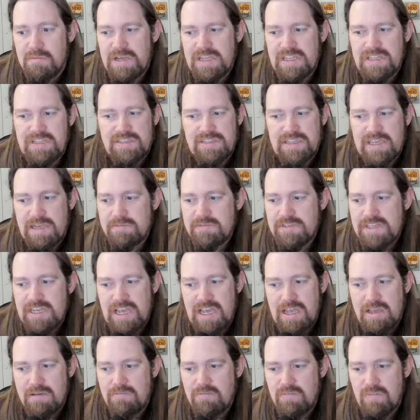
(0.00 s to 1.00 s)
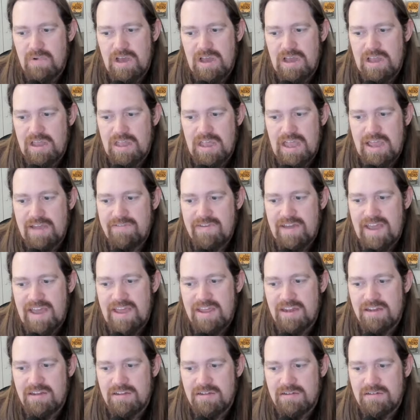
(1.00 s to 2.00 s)
But at the same time, I've
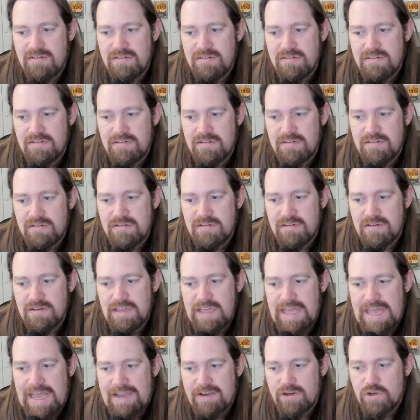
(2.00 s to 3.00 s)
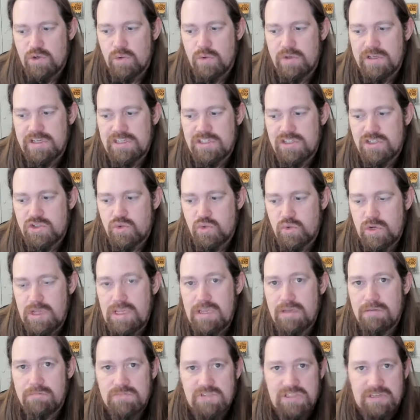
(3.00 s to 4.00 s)
had actual
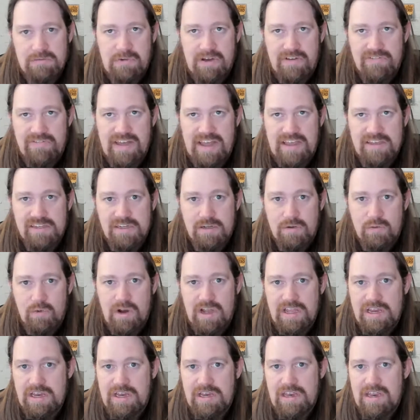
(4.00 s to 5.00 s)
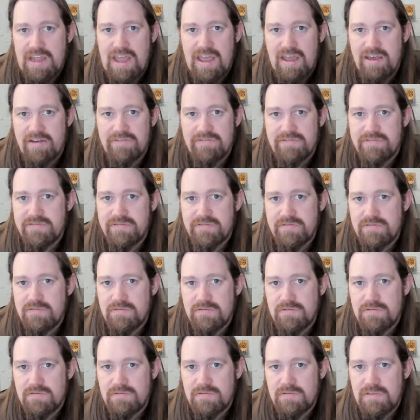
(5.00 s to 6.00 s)
extremes in my fasting where I didn't have
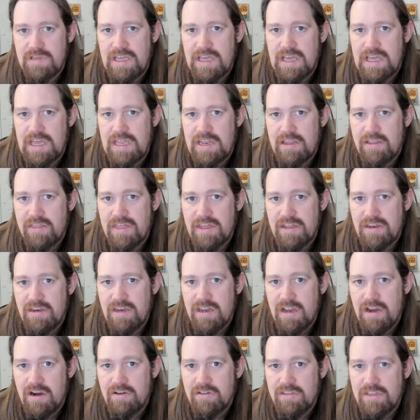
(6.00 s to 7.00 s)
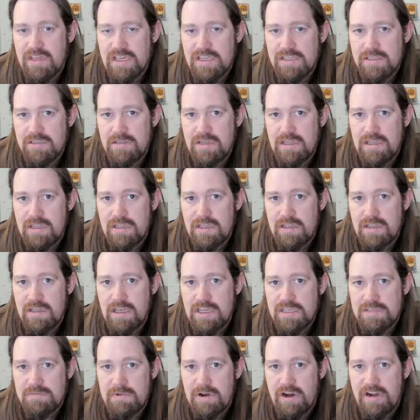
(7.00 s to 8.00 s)
anything near the
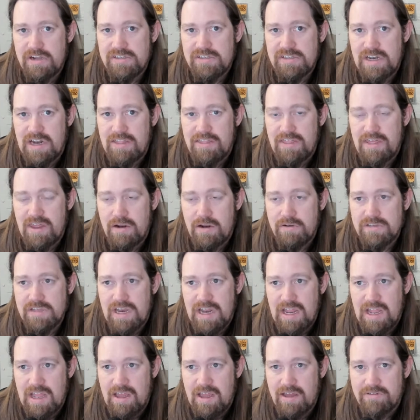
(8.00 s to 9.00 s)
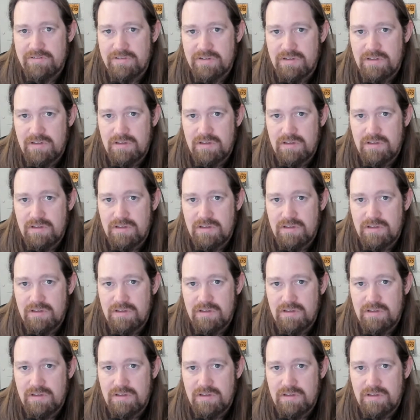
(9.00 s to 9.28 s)
experience that I thought I was going to have.